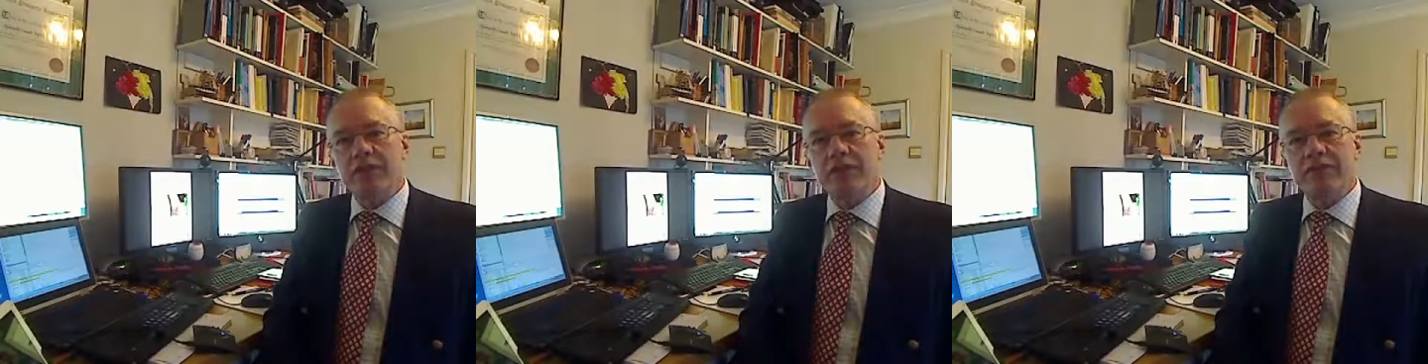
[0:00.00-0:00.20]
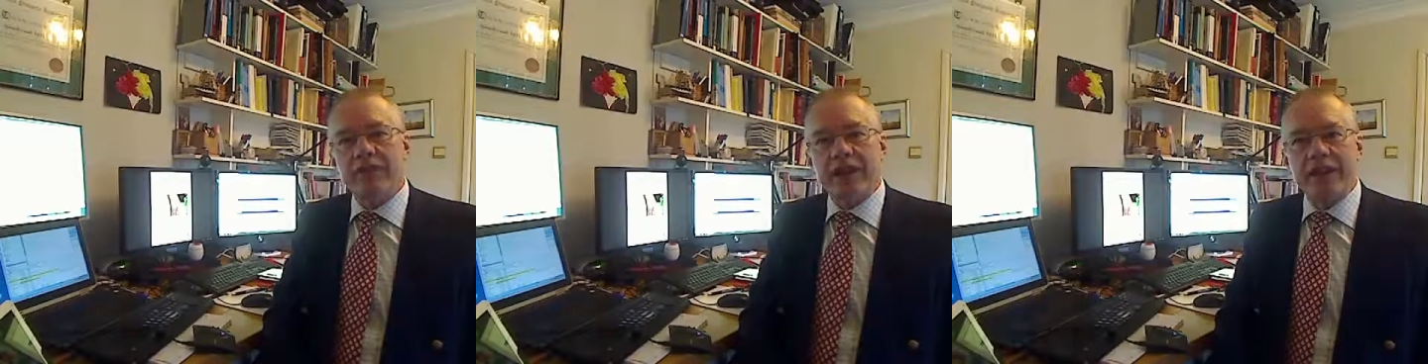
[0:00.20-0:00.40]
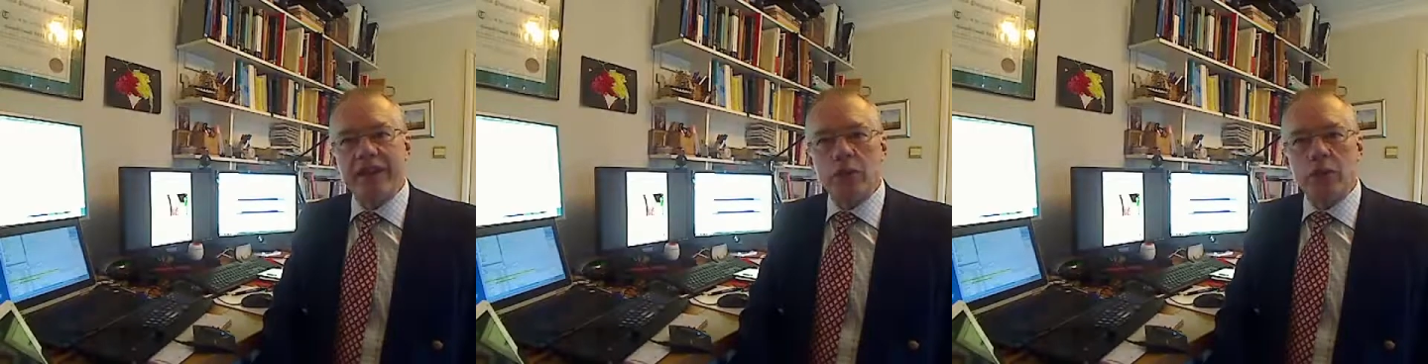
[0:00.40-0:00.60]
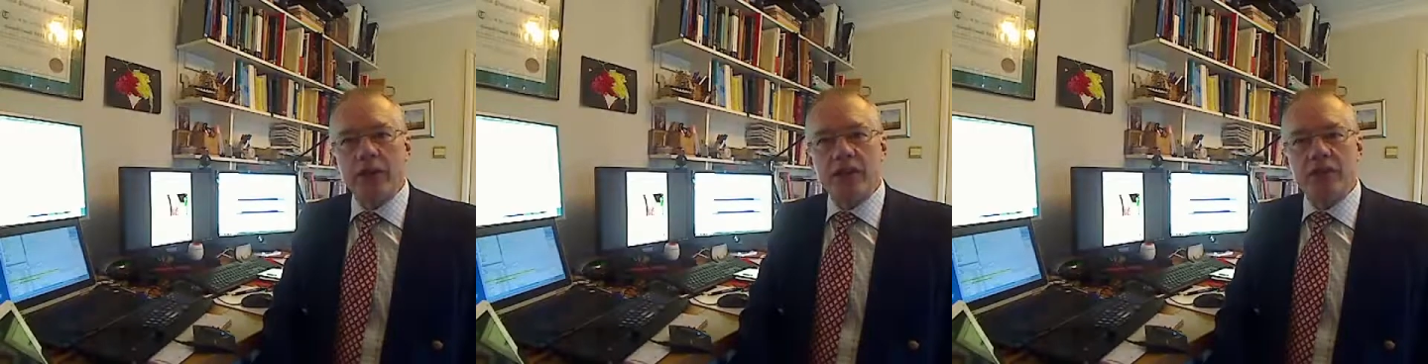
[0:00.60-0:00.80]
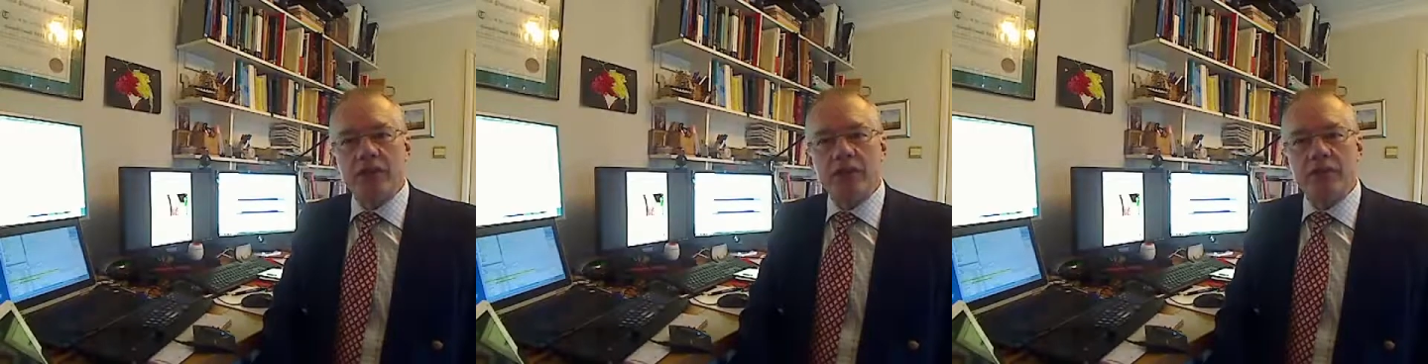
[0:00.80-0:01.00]

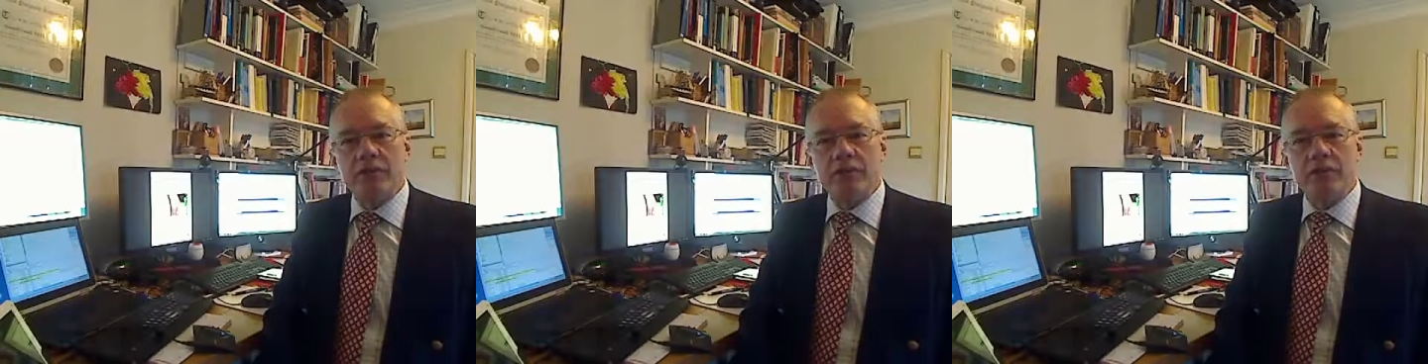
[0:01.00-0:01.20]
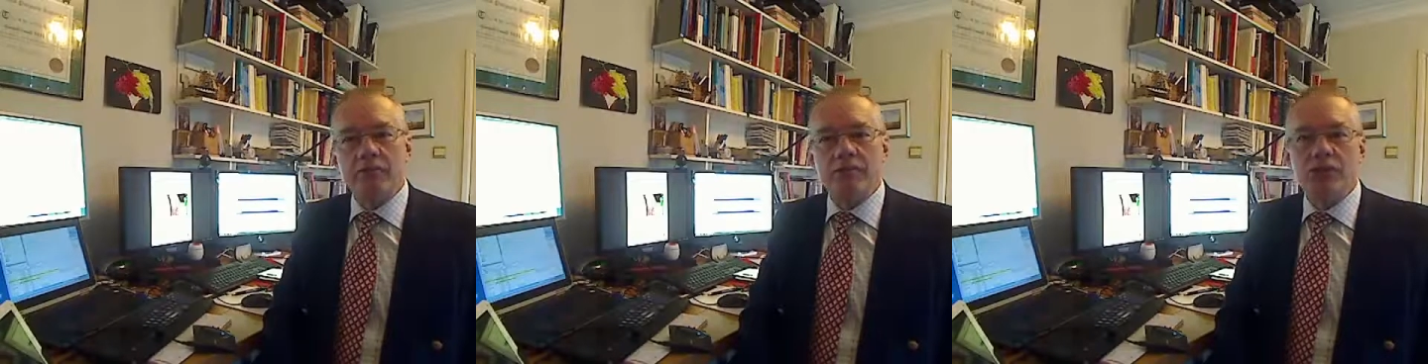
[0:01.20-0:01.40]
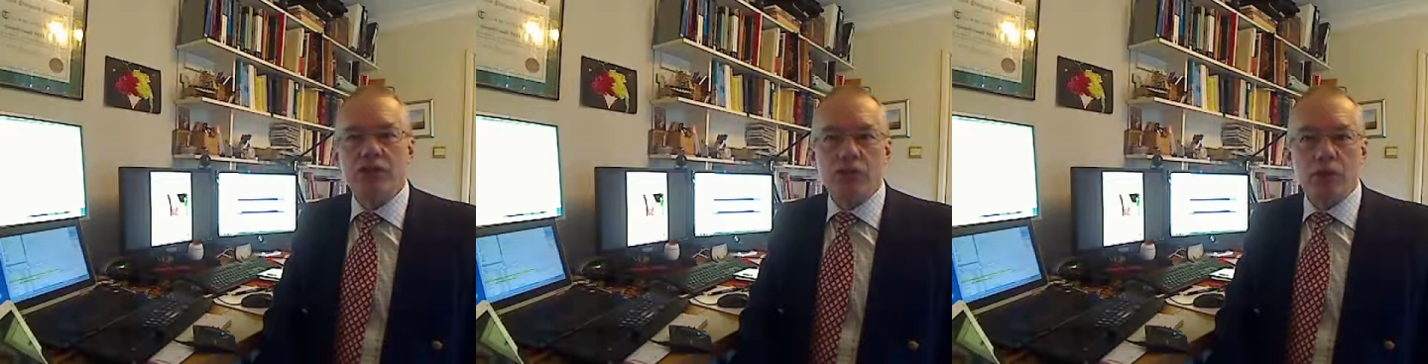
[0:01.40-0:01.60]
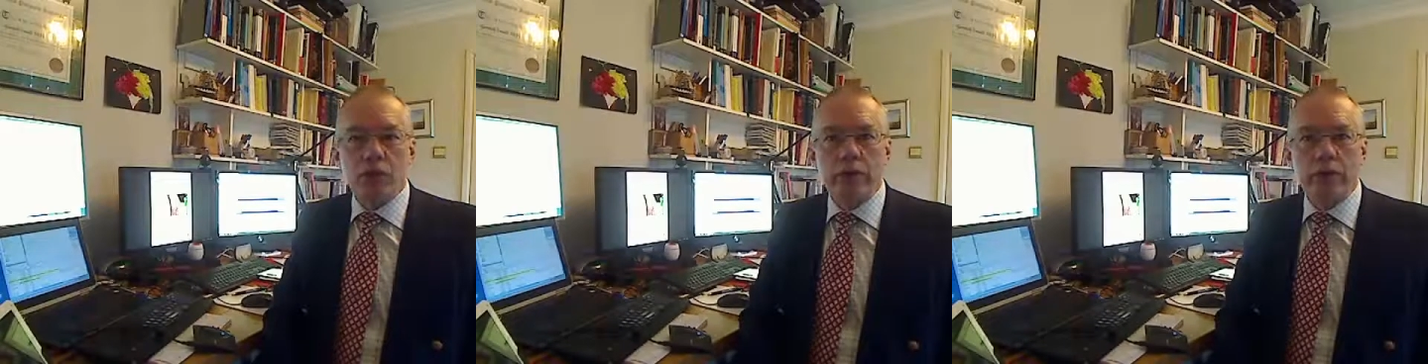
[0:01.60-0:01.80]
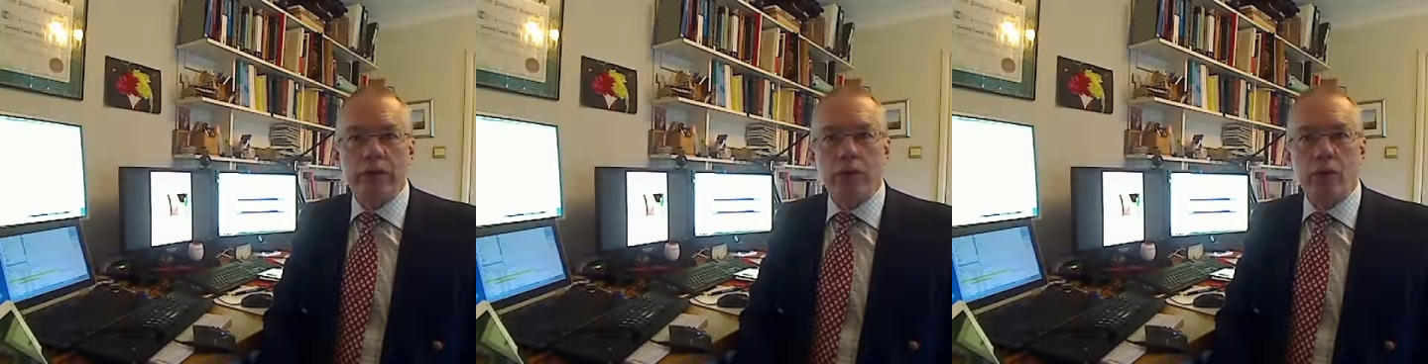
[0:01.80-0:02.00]
valuation
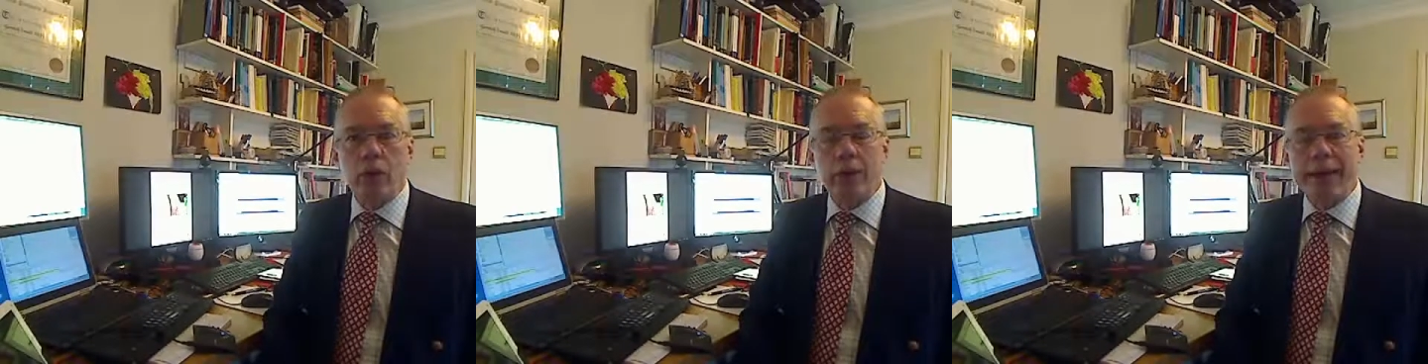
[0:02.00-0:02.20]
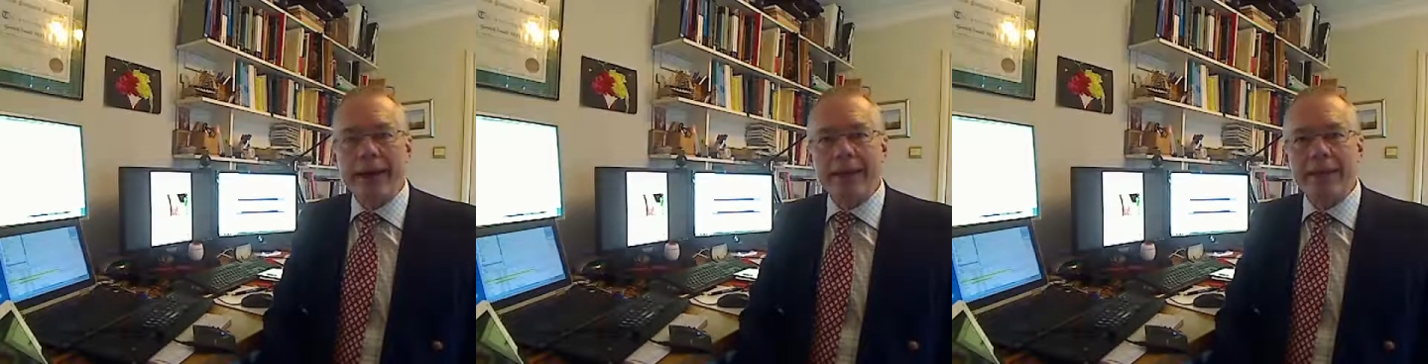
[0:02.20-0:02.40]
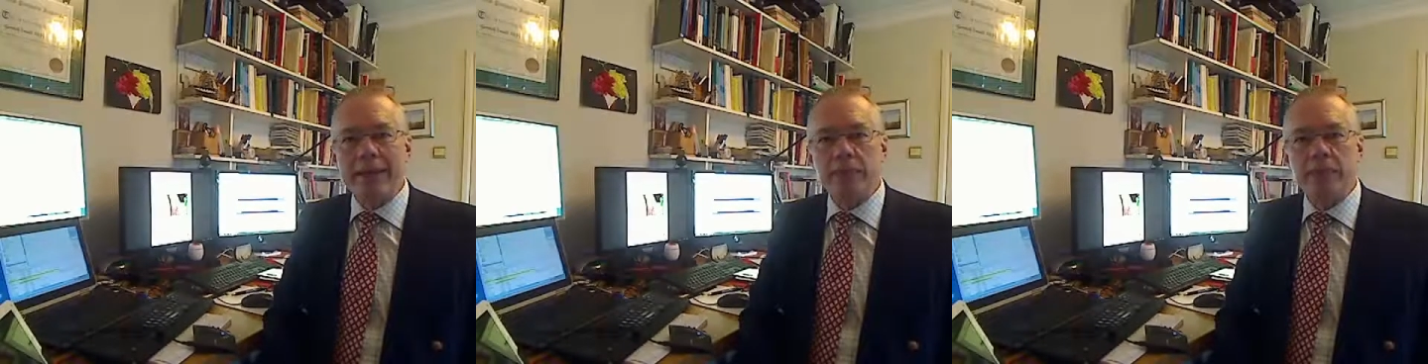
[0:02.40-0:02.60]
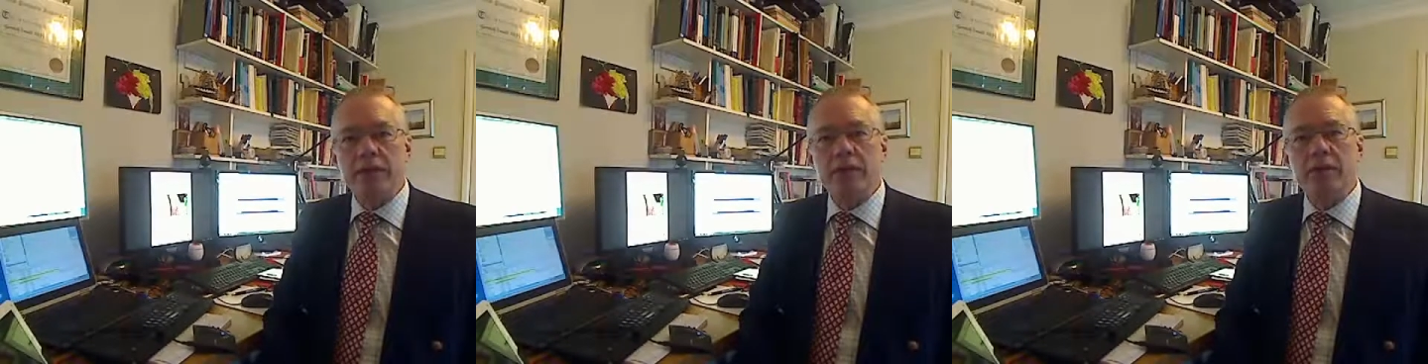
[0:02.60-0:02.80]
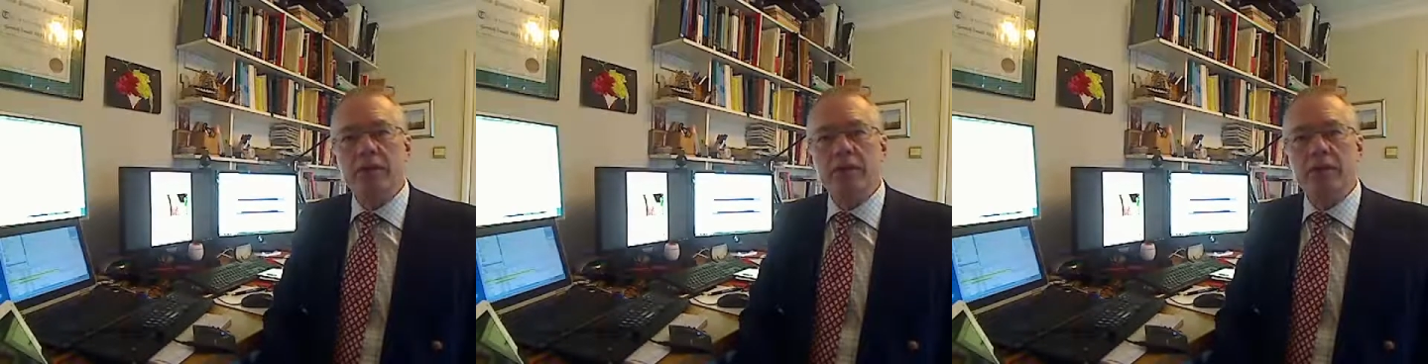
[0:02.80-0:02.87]
story or argument,